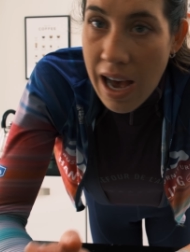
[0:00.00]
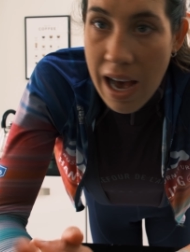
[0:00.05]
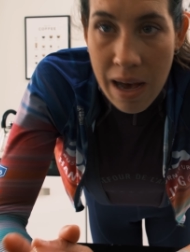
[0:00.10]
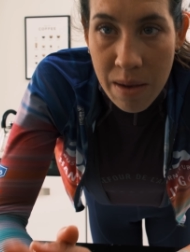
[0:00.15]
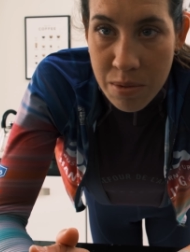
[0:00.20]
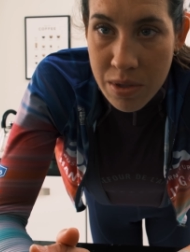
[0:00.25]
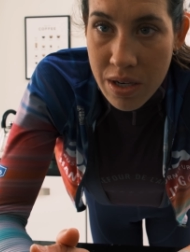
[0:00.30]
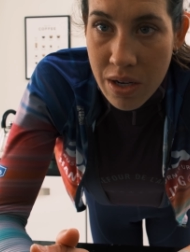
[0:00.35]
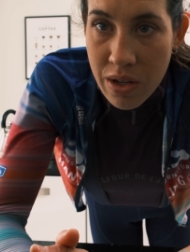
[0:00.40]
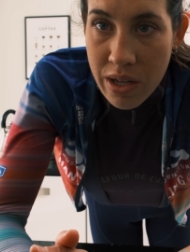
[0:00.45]

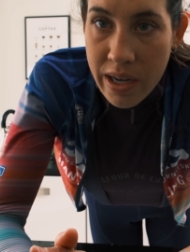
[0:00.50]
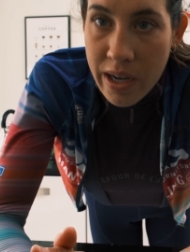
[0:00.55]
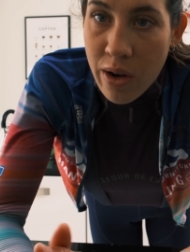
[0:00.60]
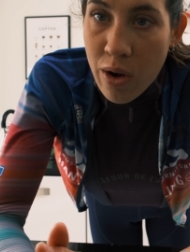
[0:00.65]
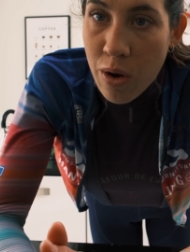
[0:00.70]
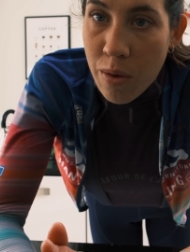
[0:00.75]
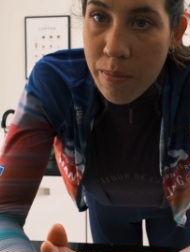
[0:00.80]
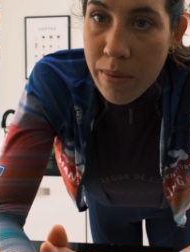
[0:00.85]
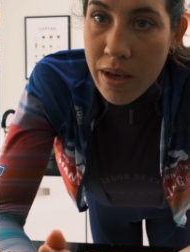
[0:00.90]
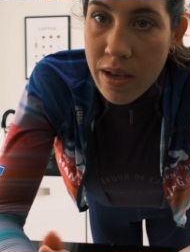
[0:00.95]
Absolutely
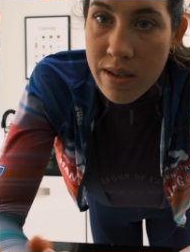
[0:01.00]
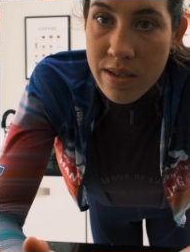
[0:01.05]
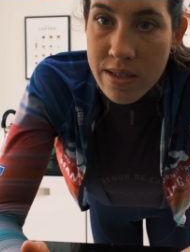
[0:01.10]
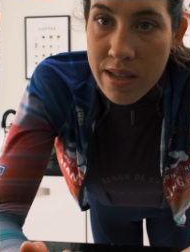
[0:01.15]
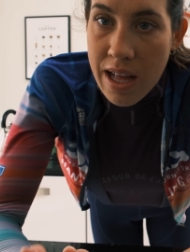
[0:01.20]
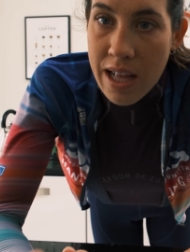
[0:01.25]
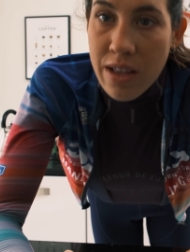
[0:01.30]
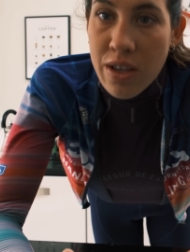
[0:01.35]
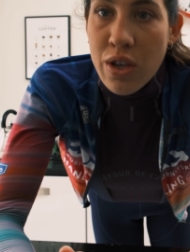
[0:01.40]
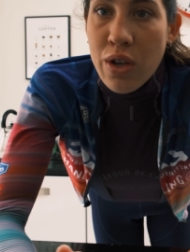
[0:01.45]
not, because
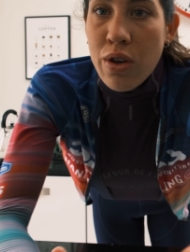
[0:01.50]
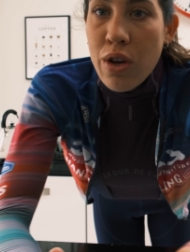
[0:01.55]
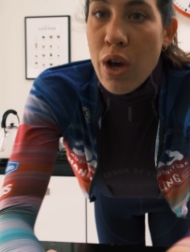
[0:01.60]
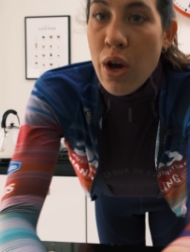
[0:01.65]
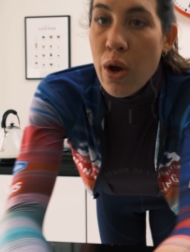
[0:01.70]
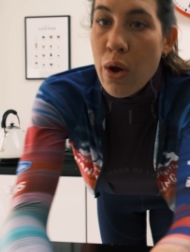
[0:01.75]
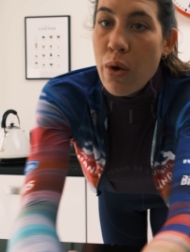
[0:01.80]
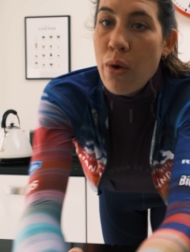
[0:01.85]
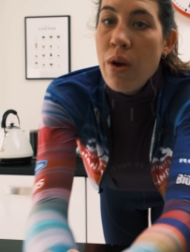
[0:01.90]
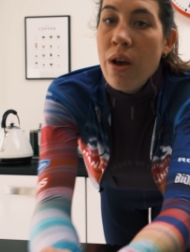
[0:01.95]
then you
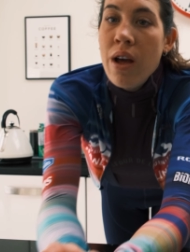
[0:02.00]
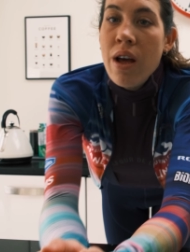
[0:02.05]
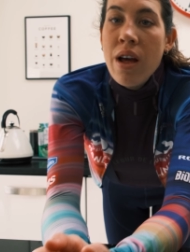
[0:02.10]
know